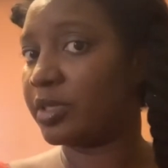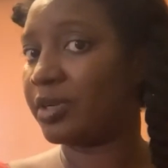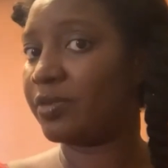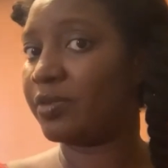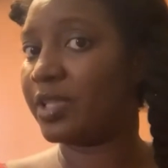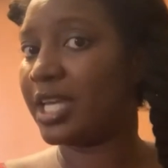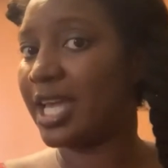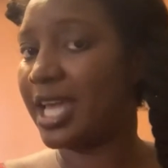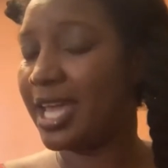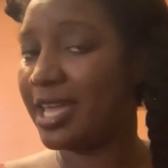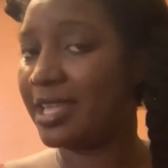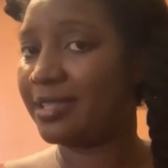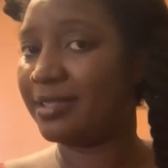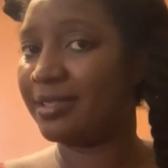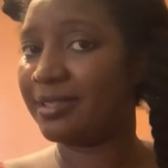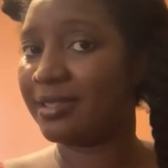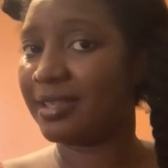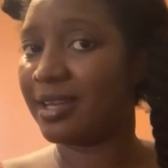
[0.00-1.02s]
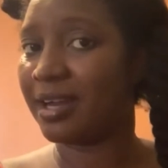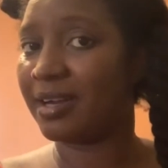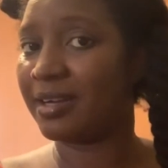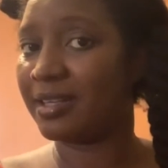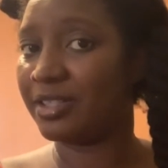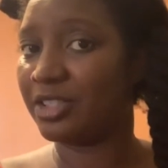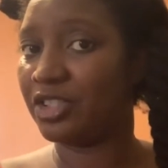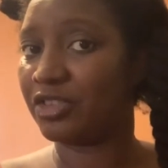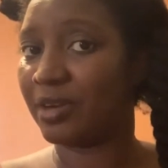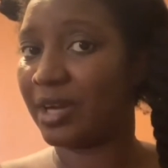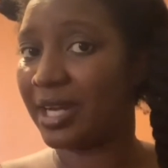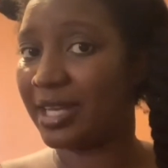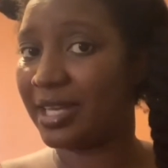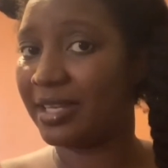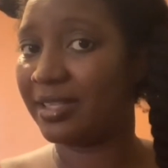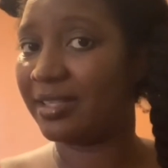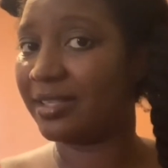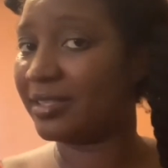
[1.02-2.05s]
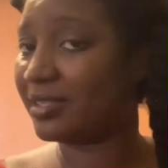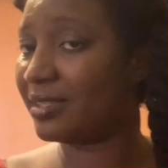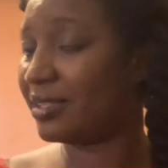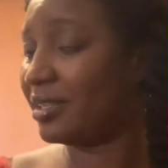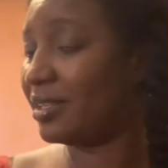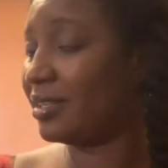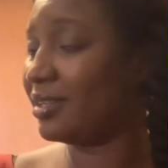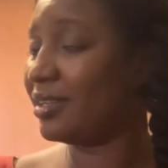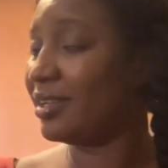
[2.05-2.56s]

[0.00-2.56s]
Now the ends are the driest.